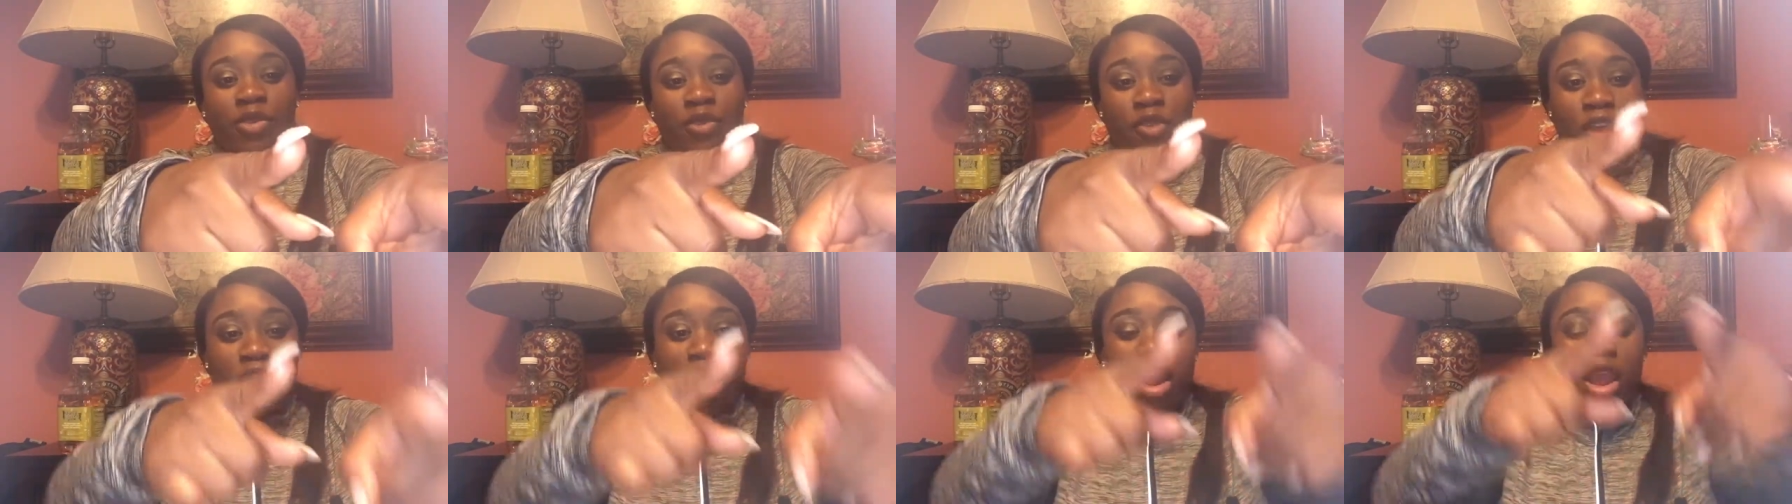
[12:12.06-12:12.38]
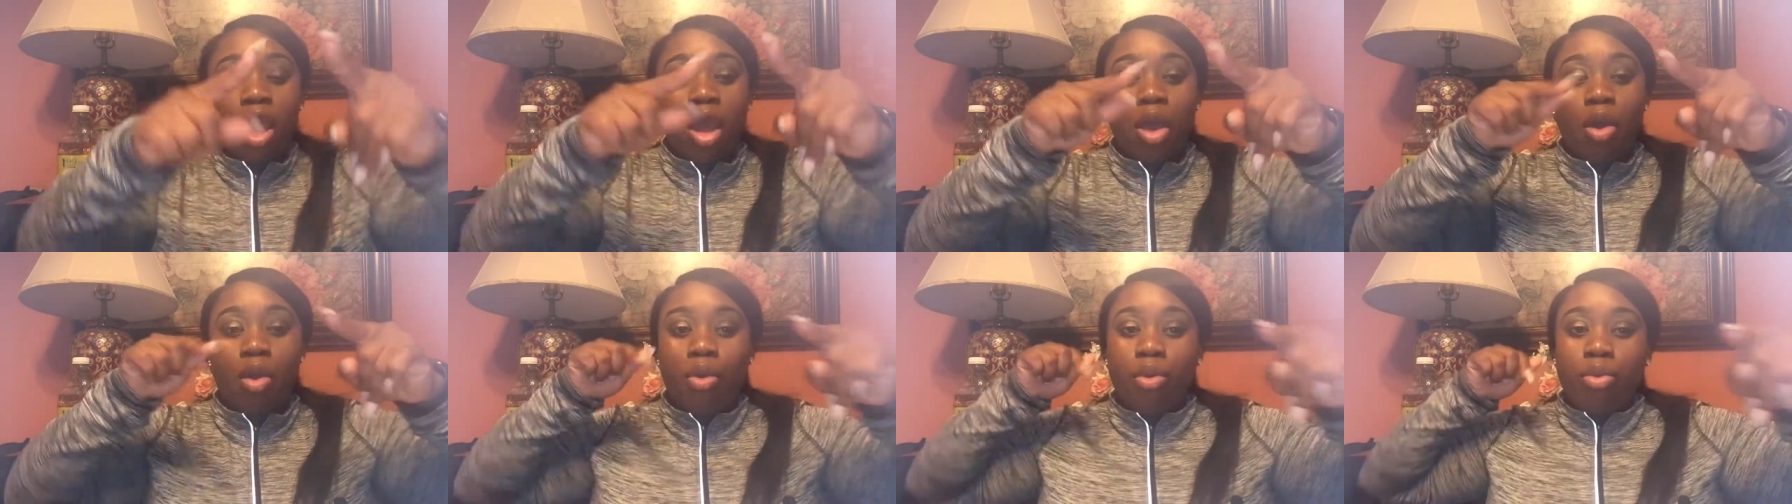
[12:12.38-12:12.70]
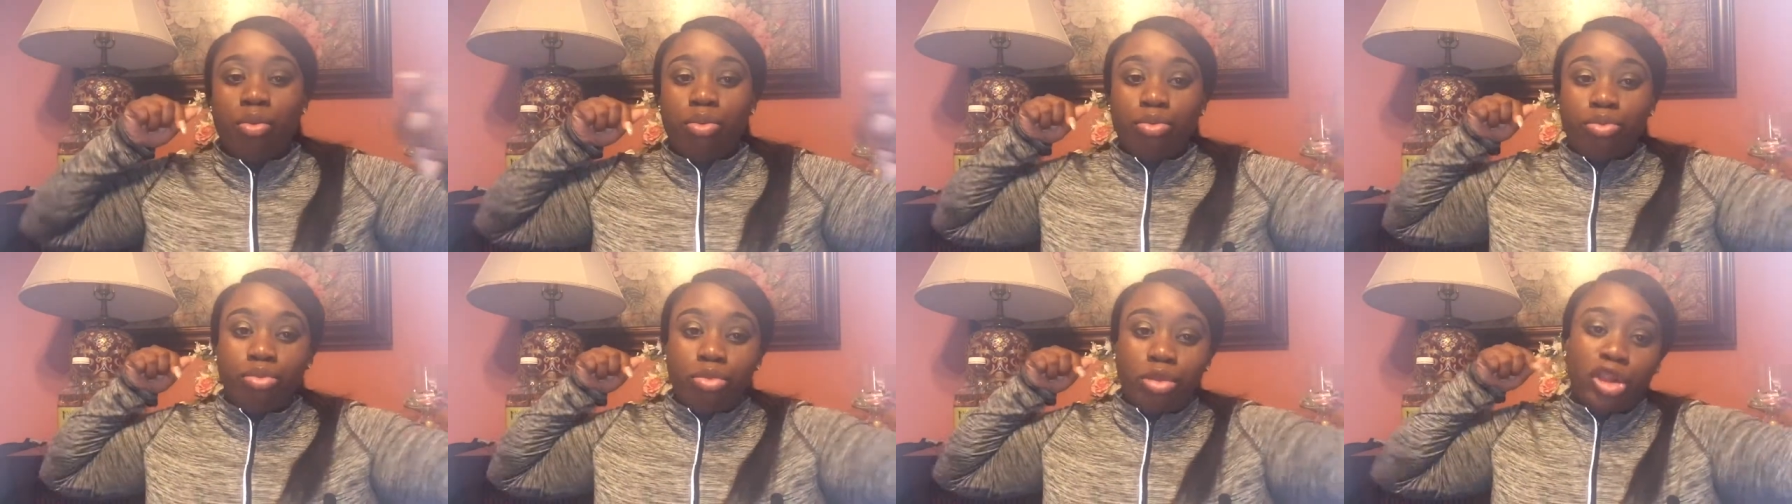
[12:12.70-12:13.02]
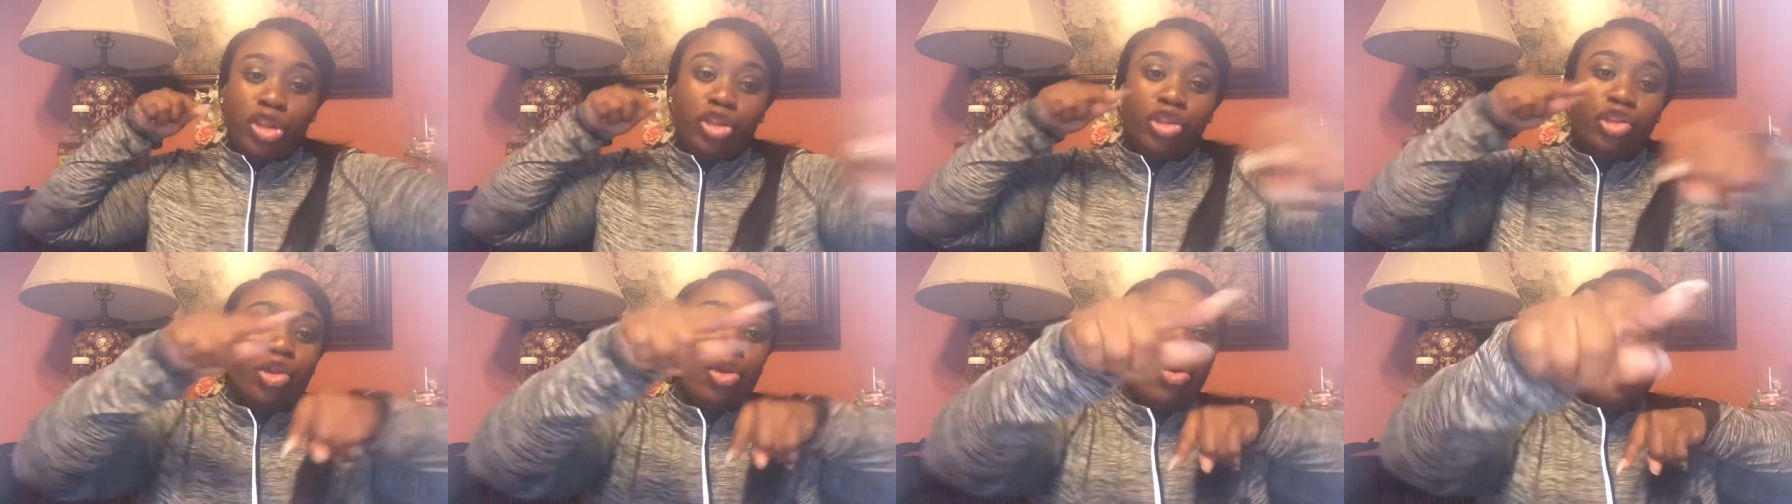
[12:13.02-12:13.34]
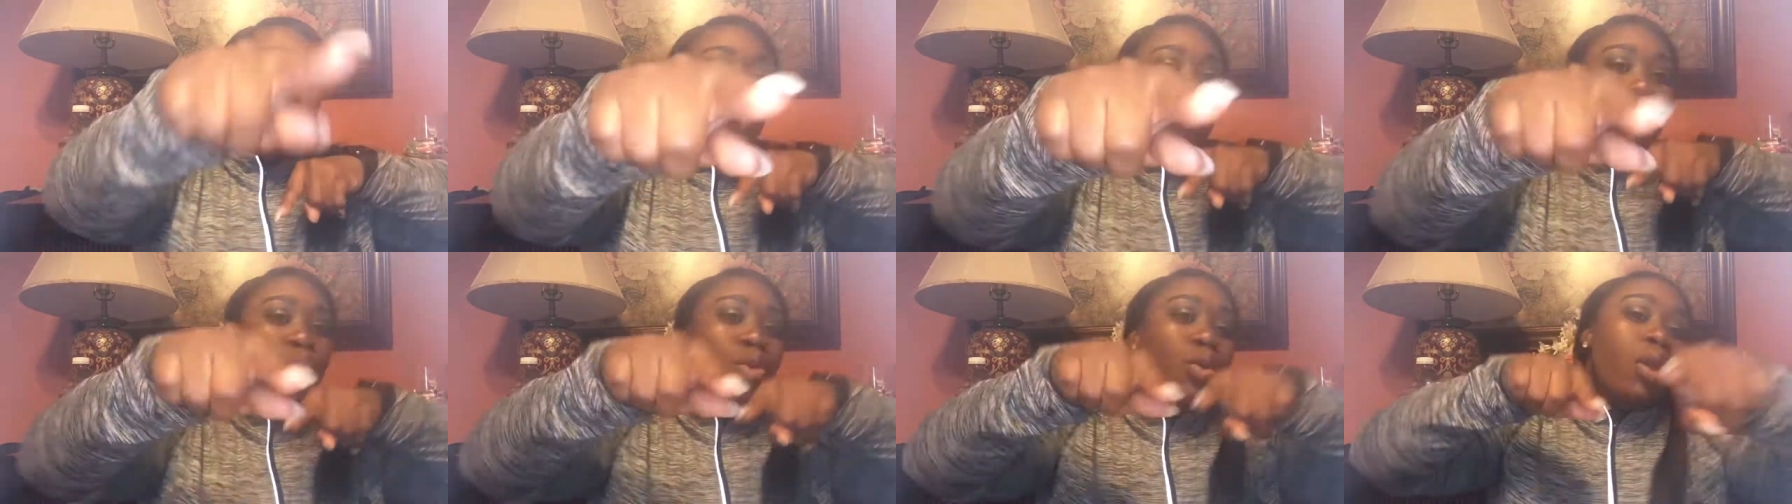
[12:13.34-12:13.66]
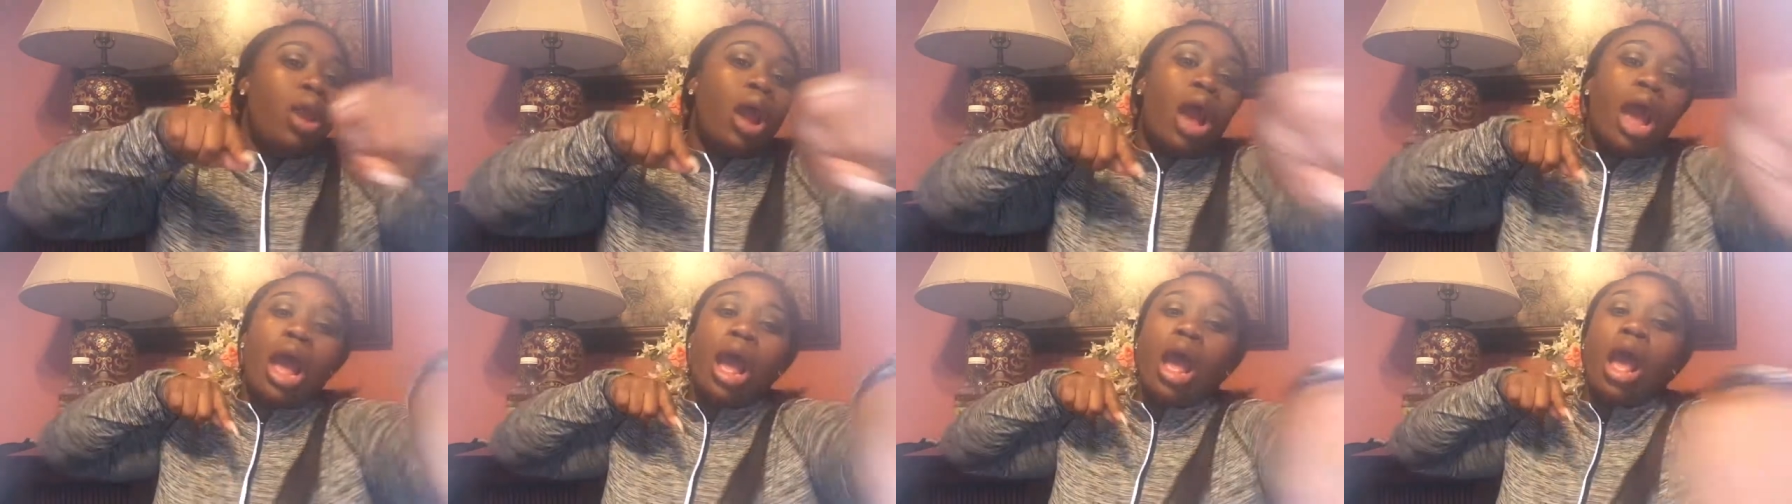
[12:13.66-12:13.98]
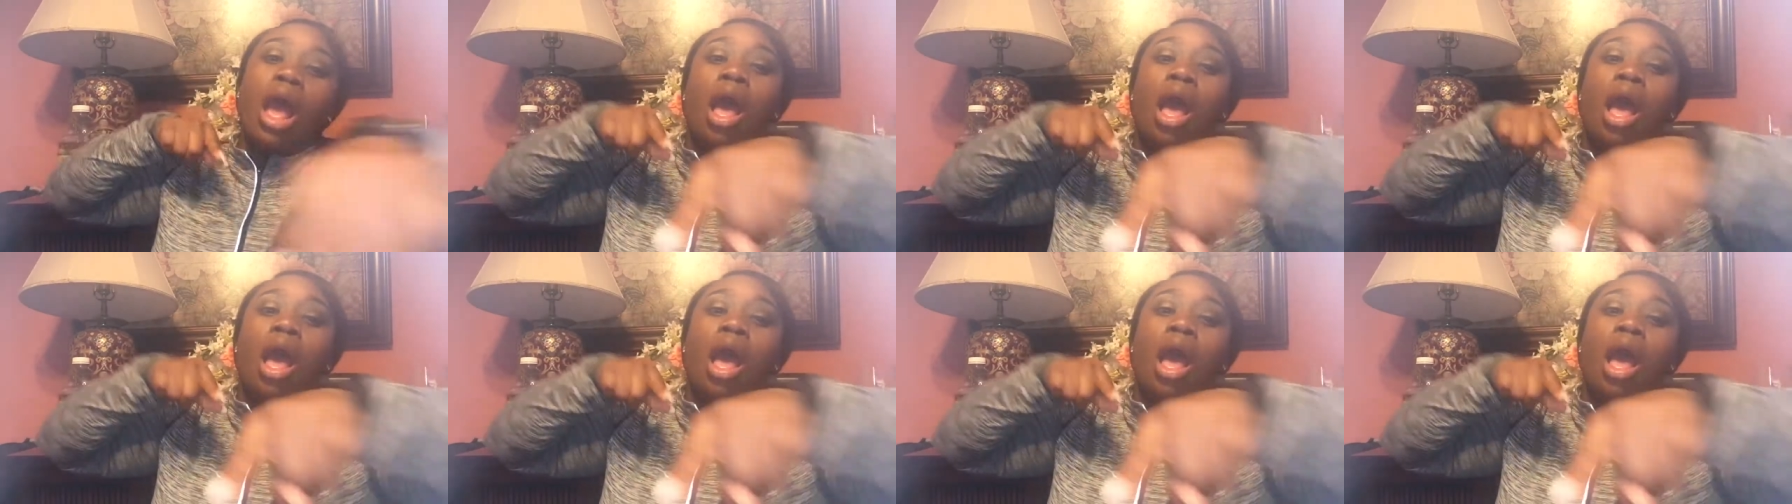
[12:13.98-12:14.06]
video, tune